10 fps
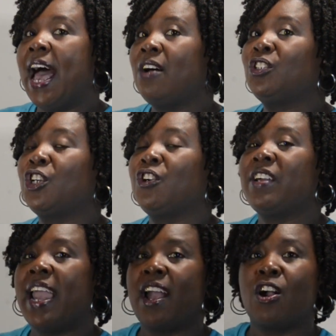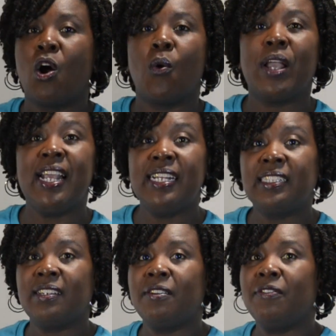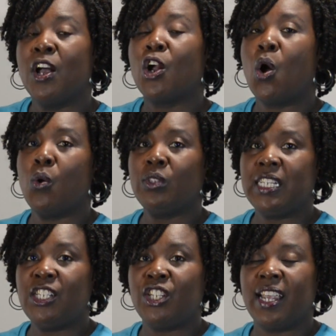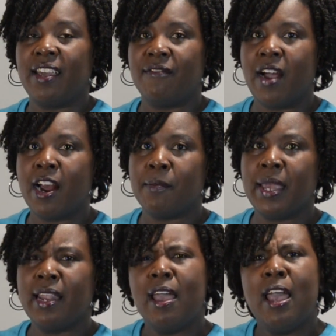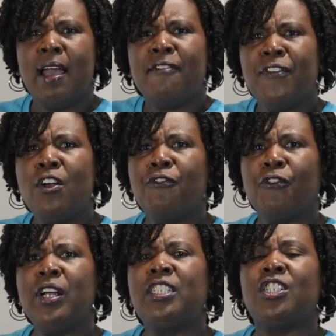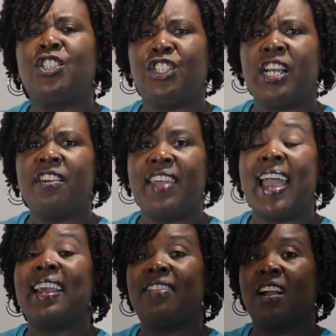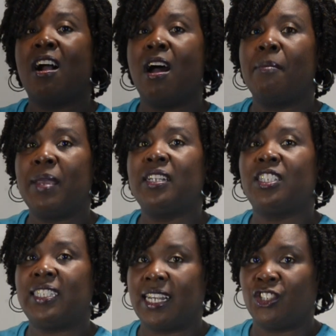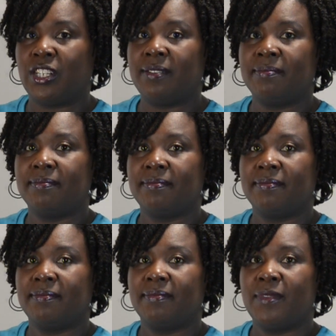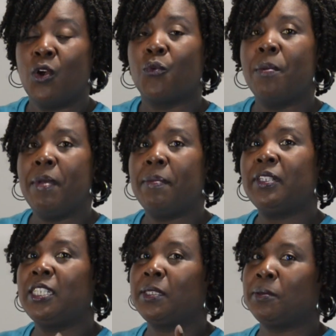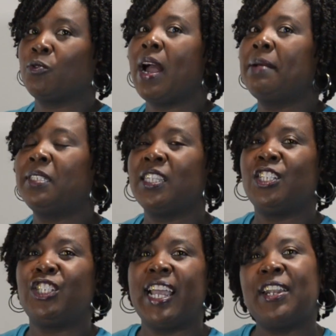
how to create a cohesive co-teaching environment, feel free to share that in the comments section. Remember to subscribe to the channel